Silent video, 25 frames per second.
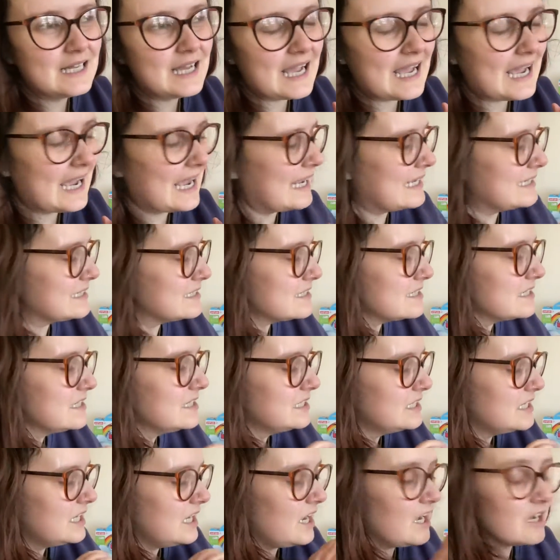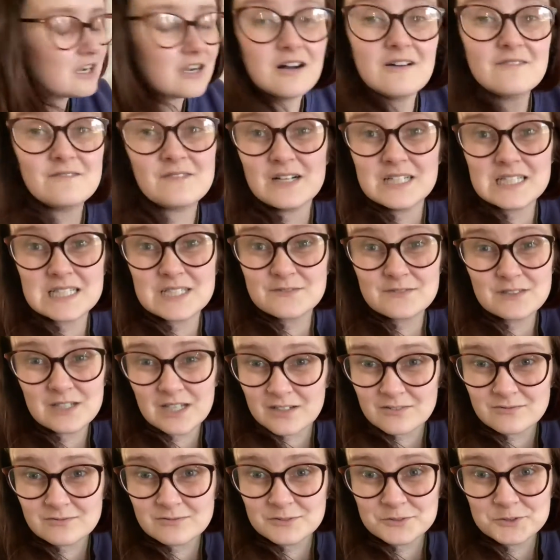And I can't find it for
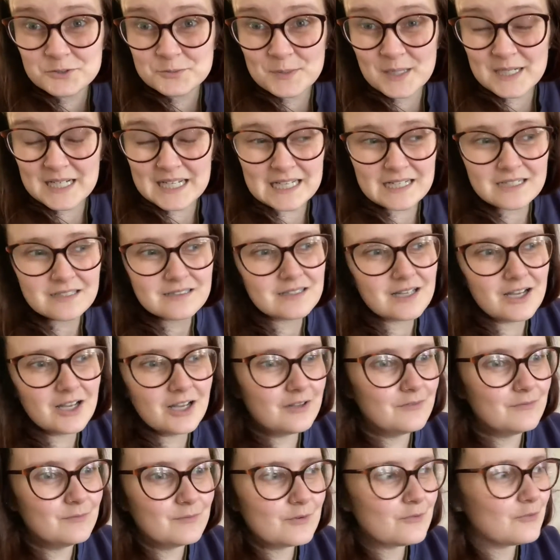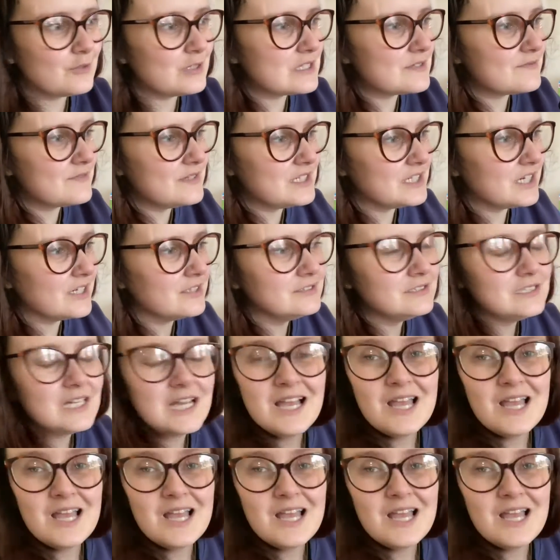love or money um, for this video.